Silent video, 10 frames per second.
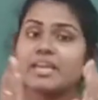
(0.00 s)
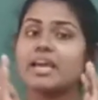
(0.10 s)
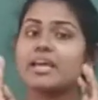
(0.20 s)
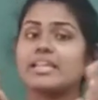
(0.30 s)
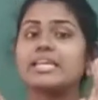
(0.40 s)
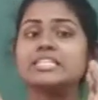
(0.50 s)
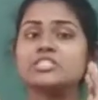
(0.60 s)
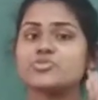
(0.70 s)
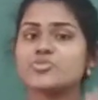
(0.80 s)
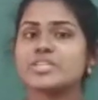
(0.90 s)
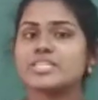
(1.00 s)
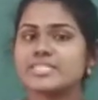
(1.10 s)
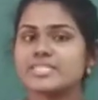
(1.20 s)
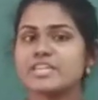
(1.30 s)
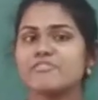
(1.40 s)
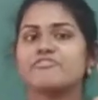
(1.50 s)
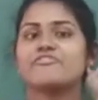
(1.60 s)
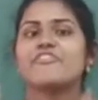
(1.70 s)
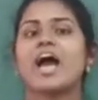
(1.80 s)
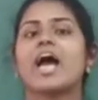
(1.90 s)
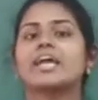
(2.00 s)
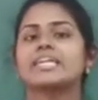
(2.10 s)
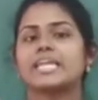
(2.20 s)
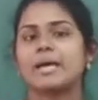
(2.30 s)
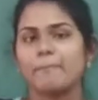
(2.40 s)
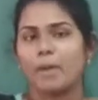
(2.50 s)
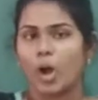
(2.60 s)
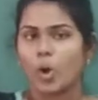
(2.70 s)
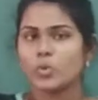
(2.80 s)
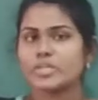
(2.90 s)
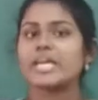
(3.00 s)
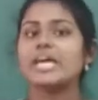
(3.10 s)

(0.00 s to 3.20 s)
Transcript: an interesting fact about